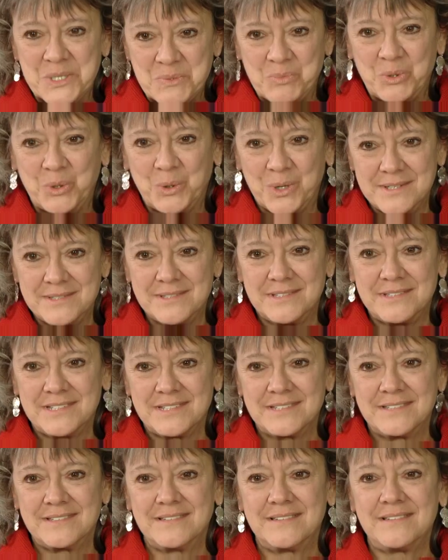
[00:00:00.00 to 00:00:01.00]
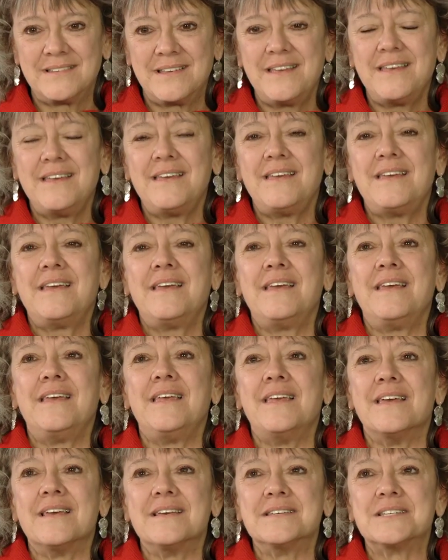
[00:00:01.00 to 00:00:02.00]
important
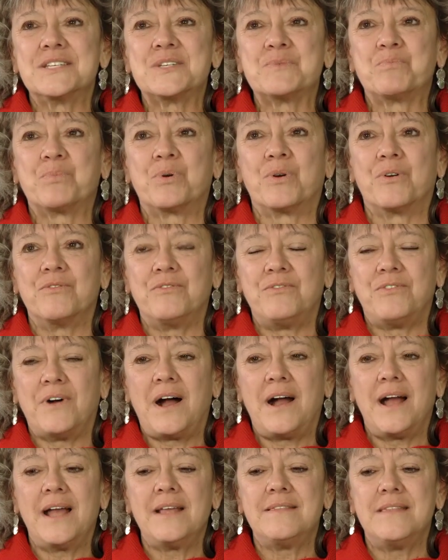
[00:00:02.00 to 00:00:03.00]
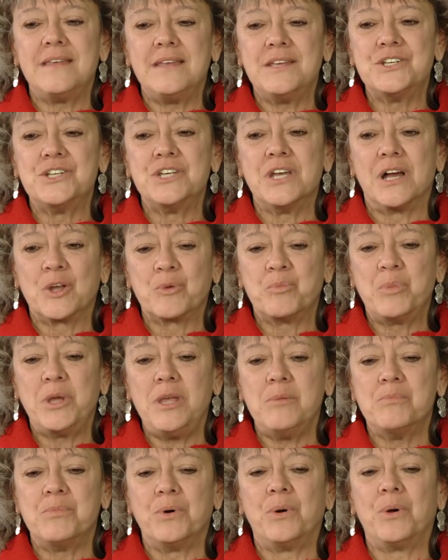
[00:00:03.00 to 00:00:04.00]
is provide these young
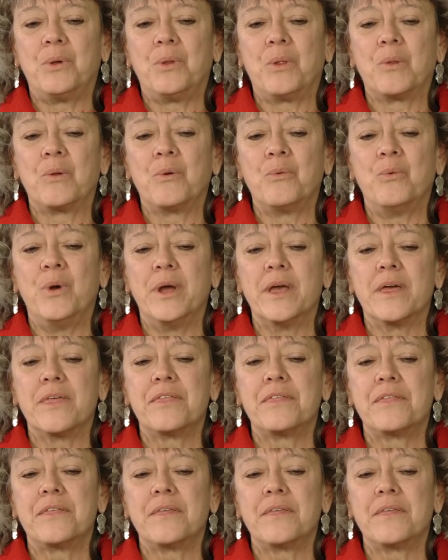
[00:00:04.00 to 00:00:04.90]
people with